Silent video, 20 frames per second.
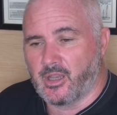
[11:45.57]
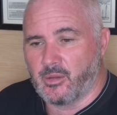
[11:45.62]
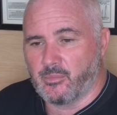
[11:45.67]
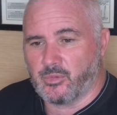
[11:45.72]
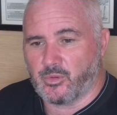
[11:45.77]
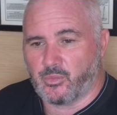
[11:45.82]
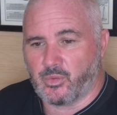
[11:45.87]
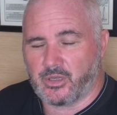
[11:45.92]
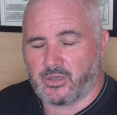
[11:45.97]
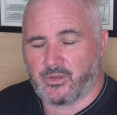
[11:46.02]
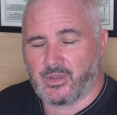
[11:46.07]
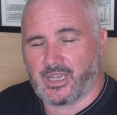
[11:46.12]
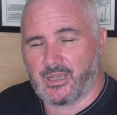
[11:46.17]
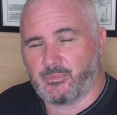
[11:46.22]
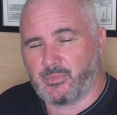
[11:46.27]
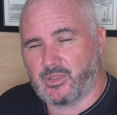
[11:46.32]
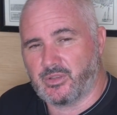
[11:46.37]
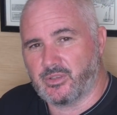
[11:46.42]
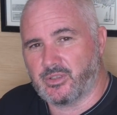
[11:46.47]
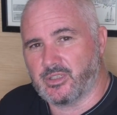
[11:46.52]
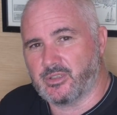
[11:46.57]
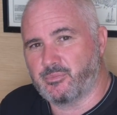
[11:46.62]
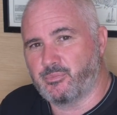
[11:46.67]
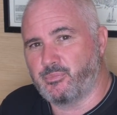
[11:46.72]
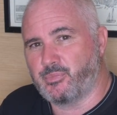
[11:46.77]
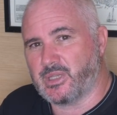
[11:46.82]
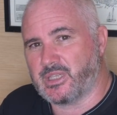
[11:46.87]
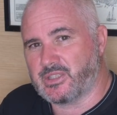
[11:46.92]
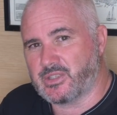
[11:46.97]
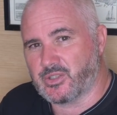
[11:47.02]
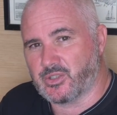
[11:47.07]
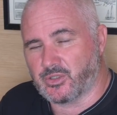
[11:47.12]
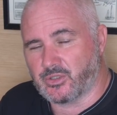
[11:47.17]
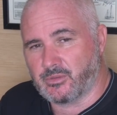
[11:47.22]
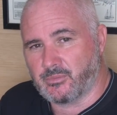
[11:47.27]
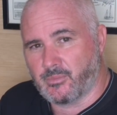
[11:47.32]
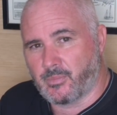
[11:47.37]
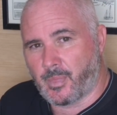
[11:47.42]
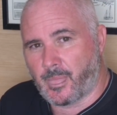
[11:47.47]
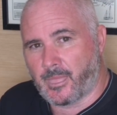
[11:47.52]
But when you're happy that it's
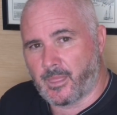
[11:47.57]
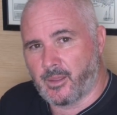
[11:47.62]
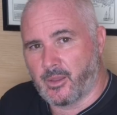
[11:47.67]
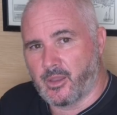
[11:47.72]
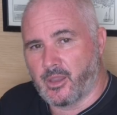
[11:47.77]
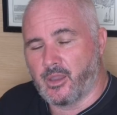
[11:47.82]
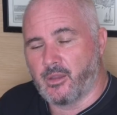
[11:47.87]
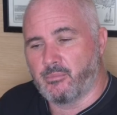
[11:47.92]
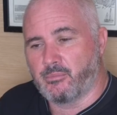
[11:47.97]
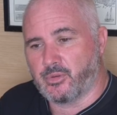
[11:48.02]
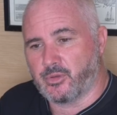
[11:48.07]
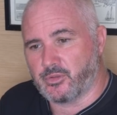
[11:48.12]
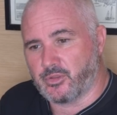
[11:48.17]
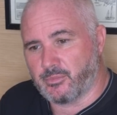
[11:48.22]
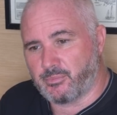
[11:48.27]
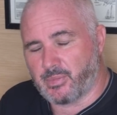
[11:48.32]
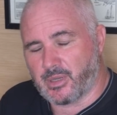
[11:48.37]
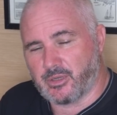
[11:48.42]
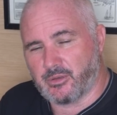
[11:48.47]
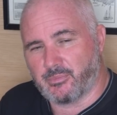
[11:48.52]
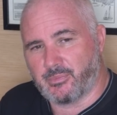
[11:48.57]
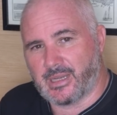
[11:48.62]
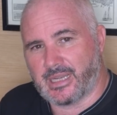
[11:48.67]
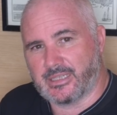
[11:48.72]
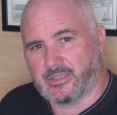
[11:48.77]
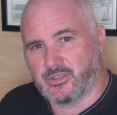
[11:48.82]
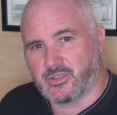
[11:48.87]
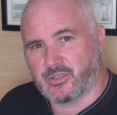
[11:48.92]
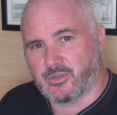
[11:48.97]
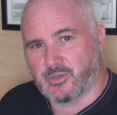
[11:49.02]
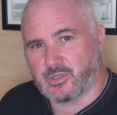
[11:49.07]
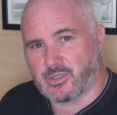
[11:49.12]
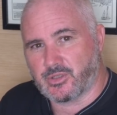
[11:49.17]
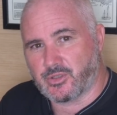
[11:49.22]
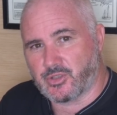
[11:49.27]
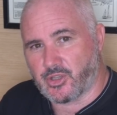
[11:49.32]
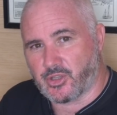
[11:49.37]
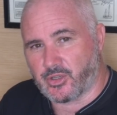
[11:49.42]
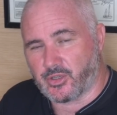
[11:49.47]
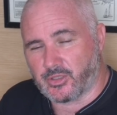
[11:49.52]
bitten, put the boat back into a
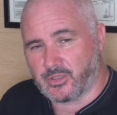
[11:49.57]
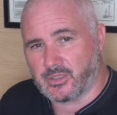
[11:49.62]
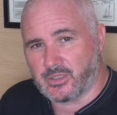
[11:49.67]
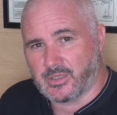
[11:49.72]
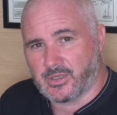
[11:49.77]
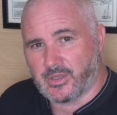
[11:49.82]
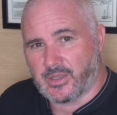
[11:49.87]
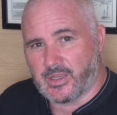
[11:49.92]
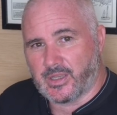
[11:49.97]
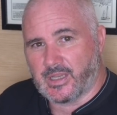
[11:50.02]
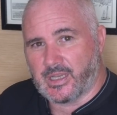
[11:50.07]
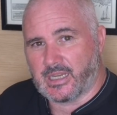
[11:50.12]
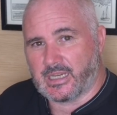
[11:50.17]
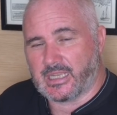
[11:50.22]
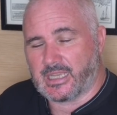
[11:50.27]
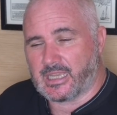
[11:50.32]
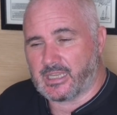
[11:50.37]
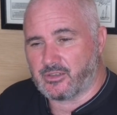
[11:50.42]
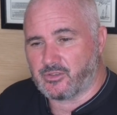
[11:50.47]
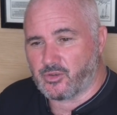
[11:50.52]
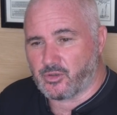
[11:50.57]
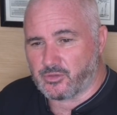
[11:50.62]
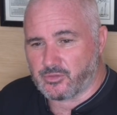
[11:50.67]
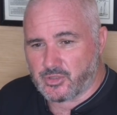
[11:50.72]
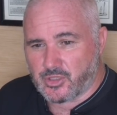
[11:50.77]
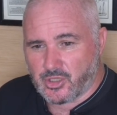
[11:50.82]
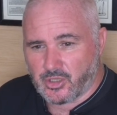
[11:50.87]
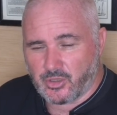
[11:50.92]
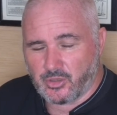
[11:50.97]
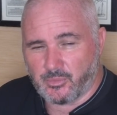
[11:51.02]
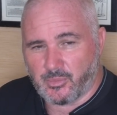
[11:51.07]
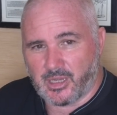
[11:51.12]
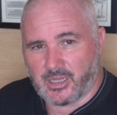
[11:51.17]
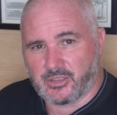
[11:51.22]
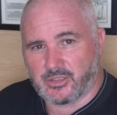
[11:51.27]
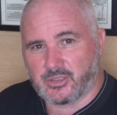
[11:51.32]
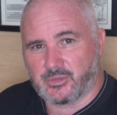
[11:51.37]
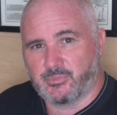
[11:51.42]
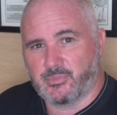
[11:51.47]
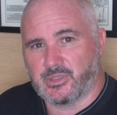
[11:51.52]
stern, and again, not too
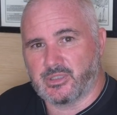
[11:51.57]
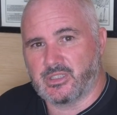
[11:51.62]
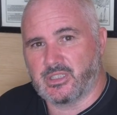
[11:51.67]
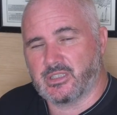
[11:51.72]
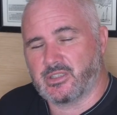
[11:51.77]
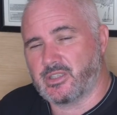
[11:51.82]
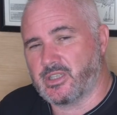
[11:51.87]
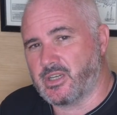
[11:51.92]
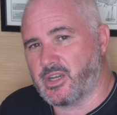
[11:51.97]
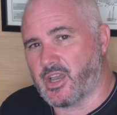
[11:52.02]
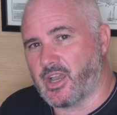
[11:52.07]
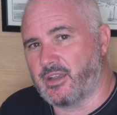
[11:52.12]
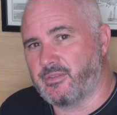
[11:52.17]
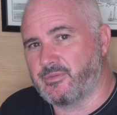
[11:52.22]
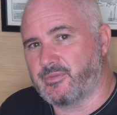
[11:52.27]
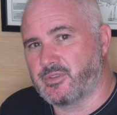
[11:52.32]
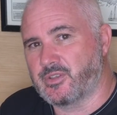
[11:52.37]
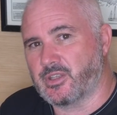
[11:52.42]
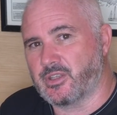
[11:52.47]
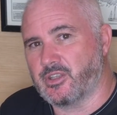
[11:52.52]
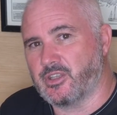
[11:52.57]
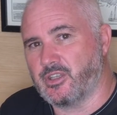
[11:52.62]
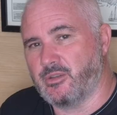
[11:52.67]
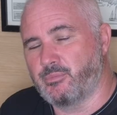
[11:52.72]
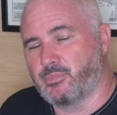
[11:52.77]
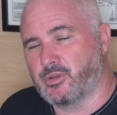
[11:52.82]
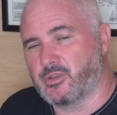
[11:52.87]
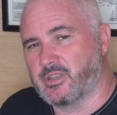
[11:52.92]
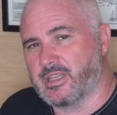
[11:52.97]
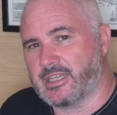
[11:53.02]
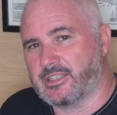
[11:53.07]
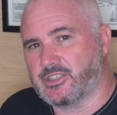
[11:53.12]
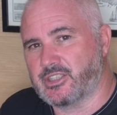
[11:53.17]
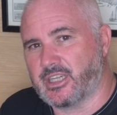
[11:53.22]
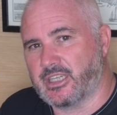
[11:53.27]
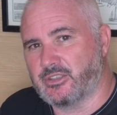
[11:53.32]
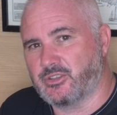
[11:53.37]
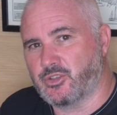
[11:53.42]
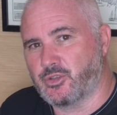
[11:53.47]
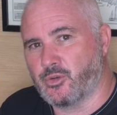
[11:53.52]
much, but just enough so that you pull that
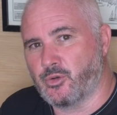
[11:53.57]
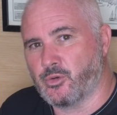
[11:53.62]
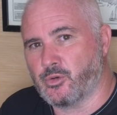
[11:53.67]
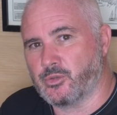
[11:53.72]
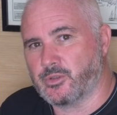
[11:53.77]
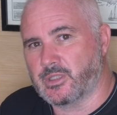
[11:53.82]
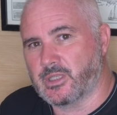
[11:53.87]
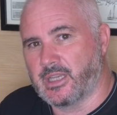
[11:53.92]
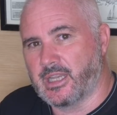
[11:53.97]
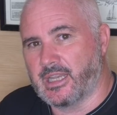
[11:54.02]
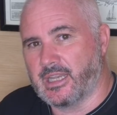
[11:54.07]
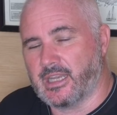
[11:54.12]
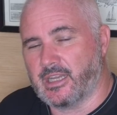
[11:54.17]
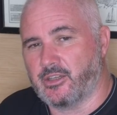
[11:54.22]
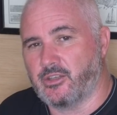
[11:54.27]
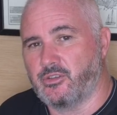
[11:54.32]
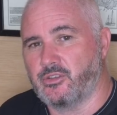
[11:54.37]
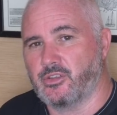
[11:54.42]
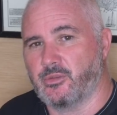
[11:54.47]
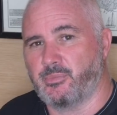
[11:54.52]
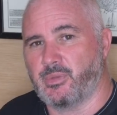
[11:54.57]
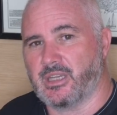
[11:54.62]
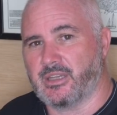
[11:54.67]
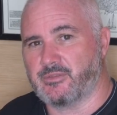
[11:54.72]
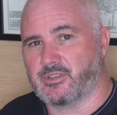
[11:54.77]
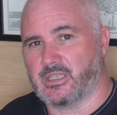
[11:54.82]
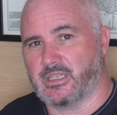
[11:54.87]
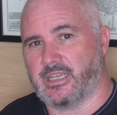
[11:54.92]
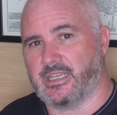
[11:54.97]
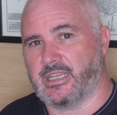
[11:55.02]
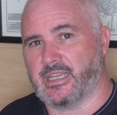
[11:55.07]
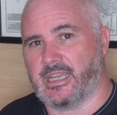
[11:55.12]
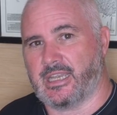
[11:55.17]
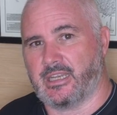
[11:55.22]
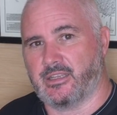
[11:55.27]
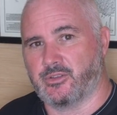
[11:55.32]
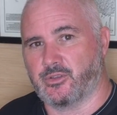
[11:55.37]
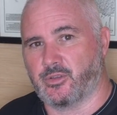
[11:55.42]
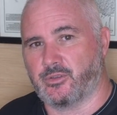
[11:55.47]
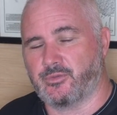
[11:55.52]
chain taut, and you should be able to let your
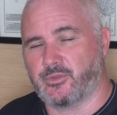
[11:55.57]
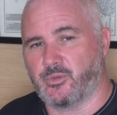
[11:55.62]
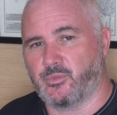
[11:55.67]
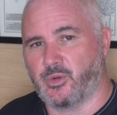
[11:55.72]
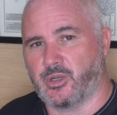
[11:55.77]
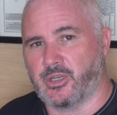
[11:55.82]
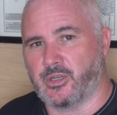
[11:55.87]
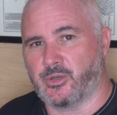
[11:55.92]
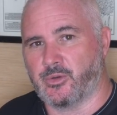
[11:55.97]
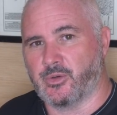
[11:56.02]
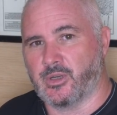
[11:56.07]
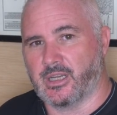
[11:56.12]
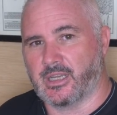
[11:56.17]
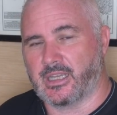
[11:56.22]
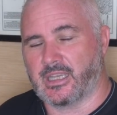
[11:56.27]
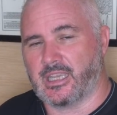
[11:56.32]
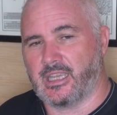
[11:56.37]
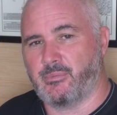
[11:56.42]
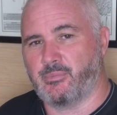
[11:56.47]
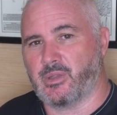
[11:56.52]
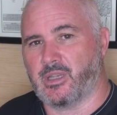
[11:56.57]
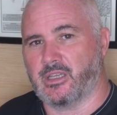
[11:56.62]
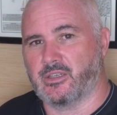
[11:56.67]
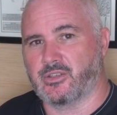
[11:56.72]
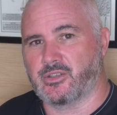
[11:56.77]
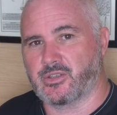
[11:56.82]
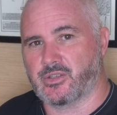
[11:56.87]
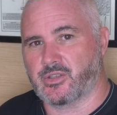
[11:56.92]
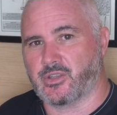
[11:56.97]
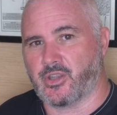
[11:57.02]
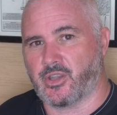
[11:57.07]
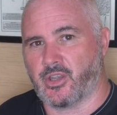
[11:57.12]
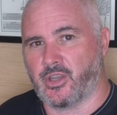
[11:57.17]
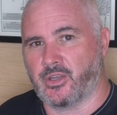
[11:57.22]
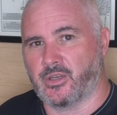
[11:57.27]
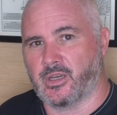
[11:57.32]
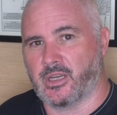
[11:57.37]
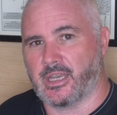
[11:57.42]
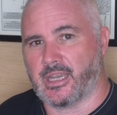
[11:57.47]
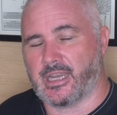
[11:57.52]
hands off the wheel and keep it in a
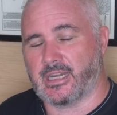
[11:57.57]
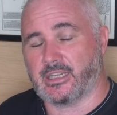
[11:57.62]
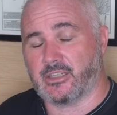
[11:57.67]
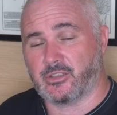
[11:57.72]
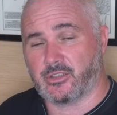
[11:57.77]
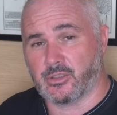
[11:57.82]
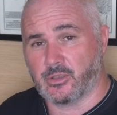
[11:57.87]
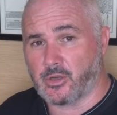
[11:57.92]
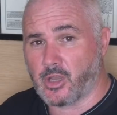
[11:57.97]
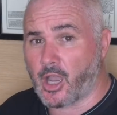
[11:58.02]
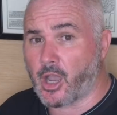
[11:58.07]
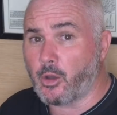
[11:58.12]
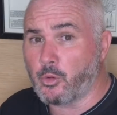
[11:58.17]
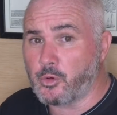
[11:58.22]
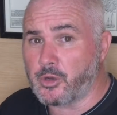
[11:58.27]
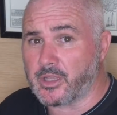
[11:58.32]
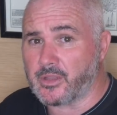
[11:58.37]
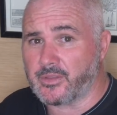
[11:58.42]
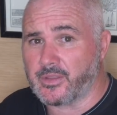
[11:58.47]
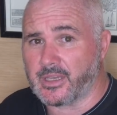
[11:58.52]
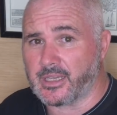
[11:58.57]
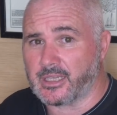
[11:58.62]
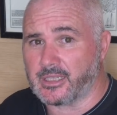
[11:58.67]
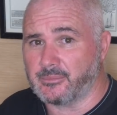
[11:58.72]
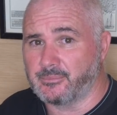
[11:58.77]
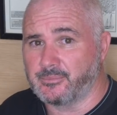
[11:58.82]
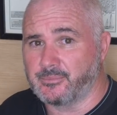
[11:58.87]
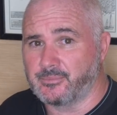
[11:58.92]
stern, and it should hold it there.